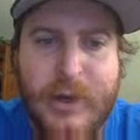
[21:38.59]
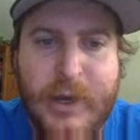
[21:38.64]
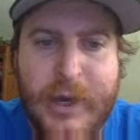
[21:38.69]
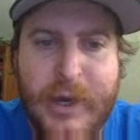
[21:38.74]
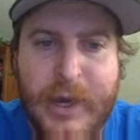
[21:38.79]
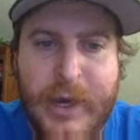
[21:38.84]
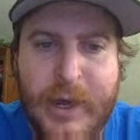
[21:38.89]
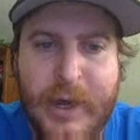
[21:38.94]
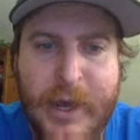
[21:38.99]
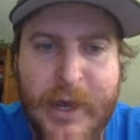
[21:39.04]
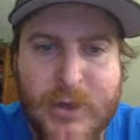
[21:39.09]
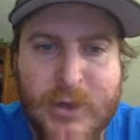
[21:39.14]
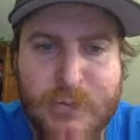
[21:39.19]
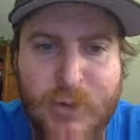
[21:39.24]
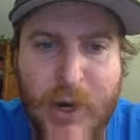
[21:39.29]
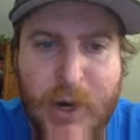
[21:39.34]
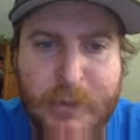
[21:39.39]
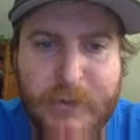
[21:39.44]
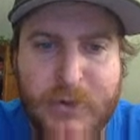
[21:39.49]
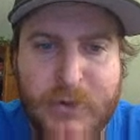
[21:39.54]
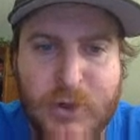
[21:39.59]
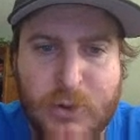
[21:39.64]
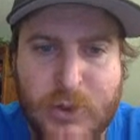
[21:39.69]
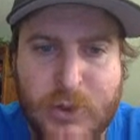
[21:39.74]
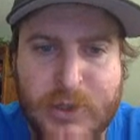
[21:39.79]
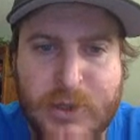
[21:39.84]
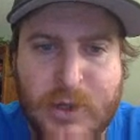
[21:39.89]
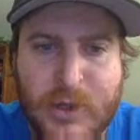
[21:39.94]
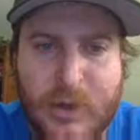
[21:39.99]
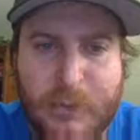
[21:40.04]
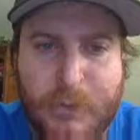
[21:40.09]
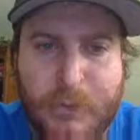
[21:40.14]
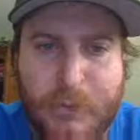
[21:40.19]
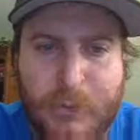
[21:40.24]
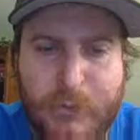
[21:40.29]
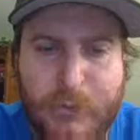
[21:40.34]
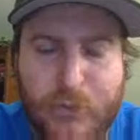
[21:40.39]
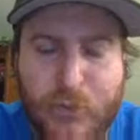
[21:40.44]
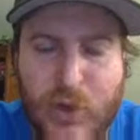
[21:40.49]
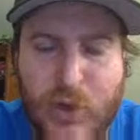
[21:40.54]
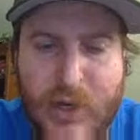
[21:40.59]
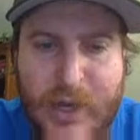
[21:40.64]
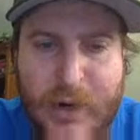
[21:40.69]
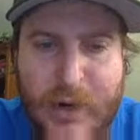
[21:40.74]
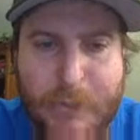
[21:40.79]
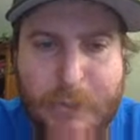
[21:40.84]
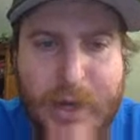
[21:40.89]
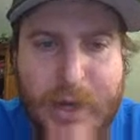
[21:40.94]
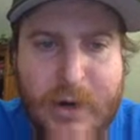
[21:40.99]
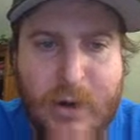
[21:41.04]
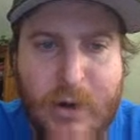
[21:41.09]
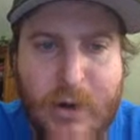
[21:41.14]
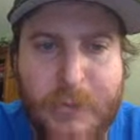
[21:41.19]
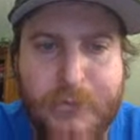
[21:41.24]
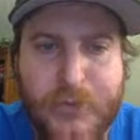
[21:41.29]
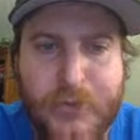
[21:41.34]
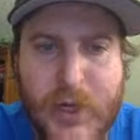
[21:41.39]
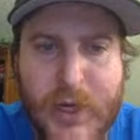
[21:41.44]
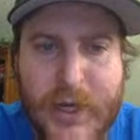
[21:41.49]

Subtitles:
and h prime of 2 was the kind of middle,